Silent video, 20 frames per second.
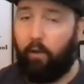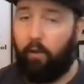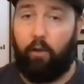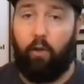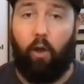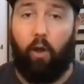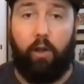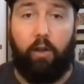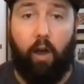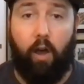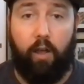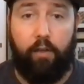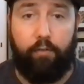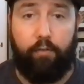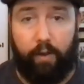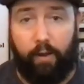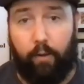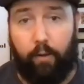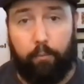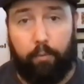I got a
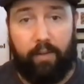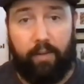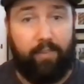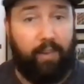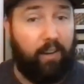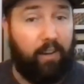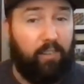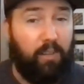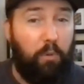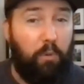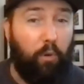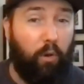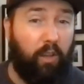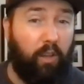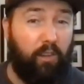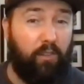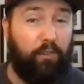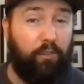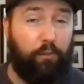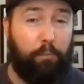knife out, but it's actually more
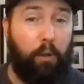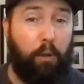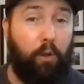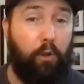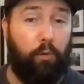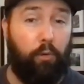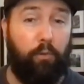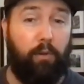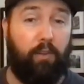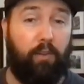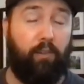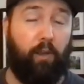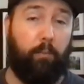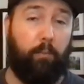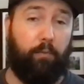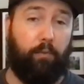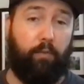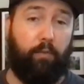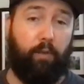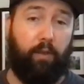like a spoon in
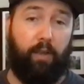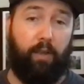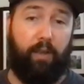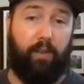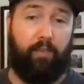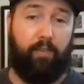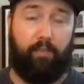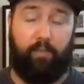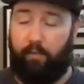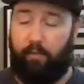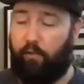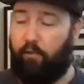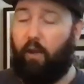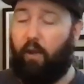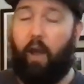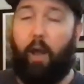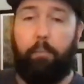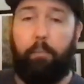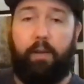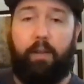terms of uh, its
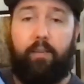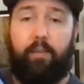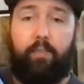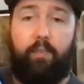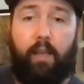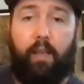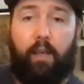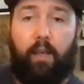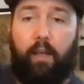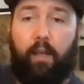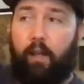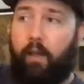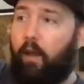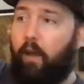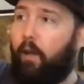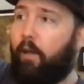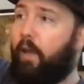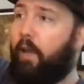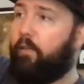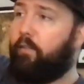sharpness.
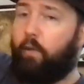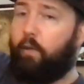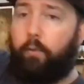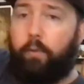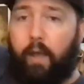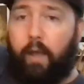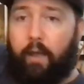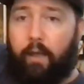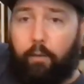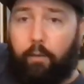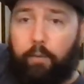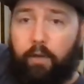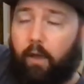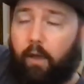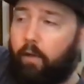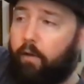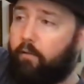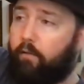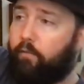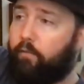Okay, so yeah, here we go.
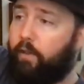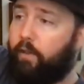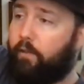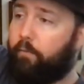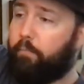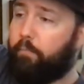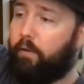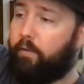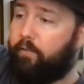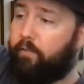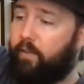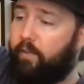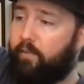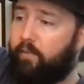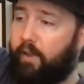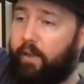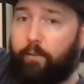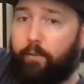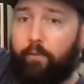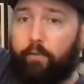Let's let's bust this out.